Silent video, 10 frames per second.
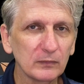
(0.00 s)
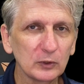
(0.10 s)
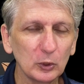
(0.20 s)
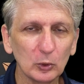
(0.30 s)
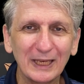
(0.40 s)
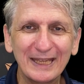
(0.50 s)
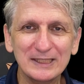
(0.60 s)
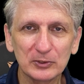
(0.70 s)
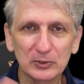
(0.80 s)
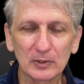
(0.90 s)
where you can
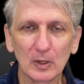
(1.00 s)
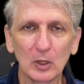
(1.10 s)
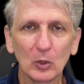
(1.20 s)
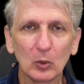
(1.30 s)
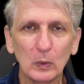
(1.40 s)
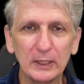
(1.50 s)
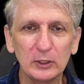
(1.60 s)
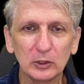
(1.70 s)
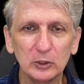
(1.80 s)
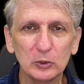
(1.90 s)
use your device
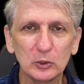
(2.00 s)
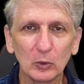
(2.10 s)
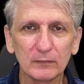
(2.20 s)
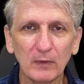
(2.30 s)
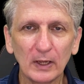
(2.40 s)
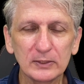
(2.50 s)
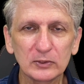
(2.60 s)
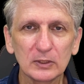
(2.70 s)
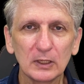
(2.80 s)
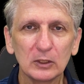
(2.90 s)
to take
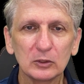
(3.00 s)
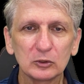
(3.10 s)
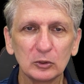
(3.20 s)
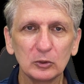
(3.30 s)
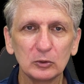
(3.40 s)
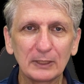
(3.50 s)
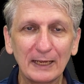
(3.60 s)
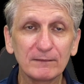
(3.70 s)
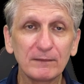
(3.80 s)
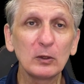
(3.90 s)
photos of things
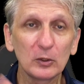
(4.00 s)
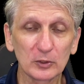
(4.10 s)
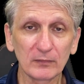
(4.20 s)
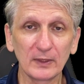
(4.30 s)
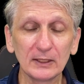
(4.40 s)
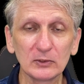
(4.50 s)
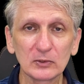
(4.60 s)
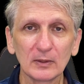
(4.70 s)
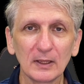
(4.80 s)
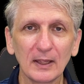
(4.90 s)
and
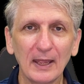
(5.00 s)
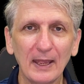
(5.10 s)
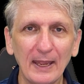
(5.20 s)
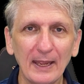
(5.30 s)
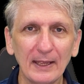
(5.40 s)
have digital